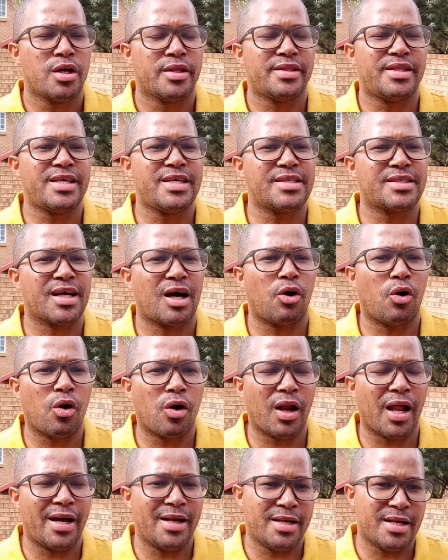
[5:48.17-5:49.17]
These are all
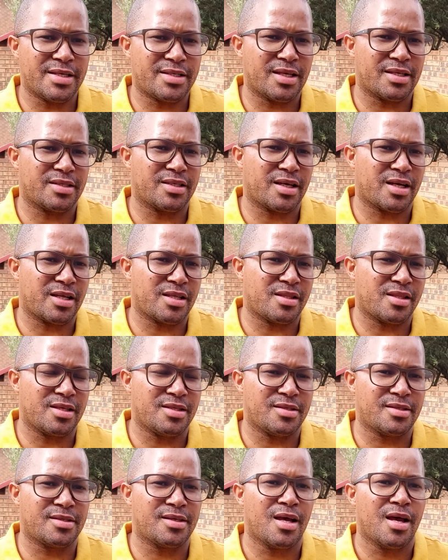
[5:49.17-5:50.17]
unnecessary
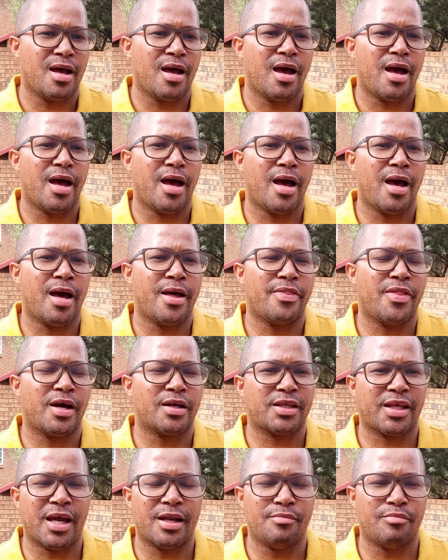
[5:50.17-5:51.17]
things
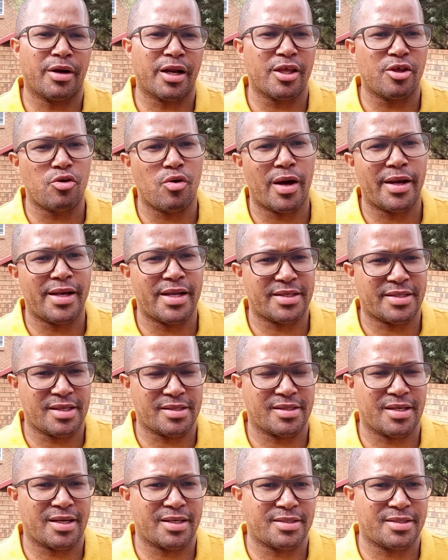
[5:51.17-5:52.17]
that can bring you
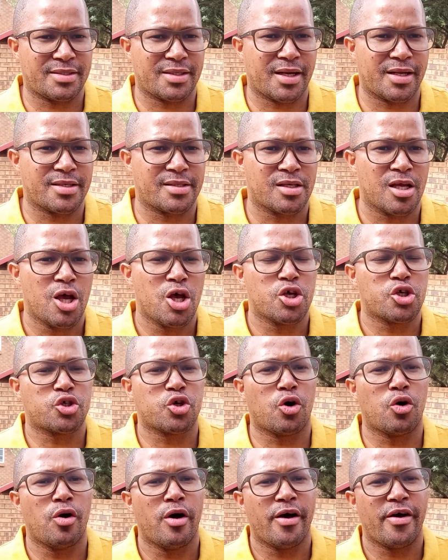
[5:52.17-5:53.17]
unnecessary stress.
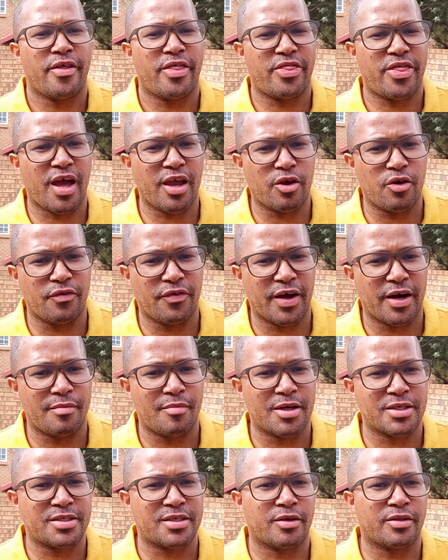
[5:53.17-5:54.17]
So thank you very
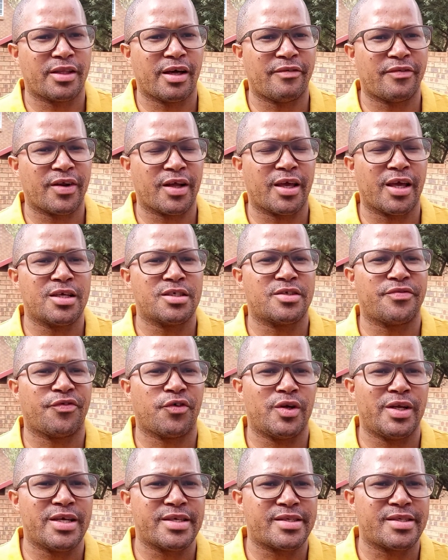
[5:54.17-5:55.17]
much, South Africans, for
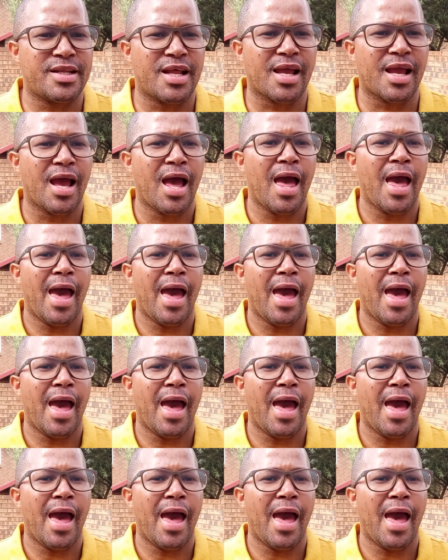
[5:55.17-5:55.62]
listening.